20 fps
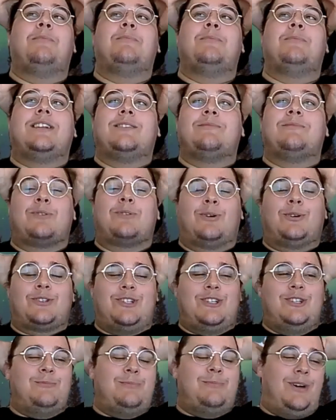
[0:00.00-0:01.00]
Bombadil,
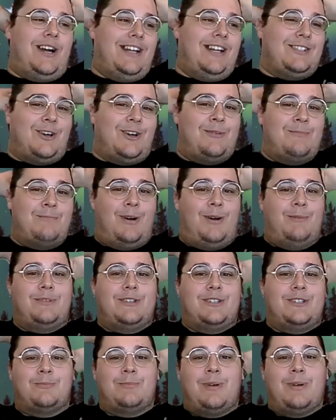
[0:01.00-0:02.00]
brought to you by a Tom
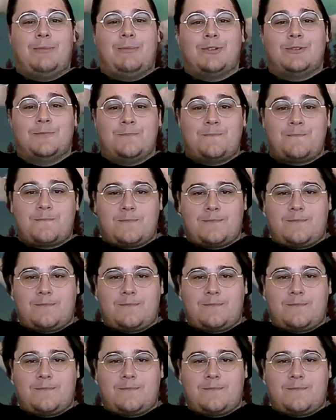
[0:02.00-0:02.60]
Bombadil bubble.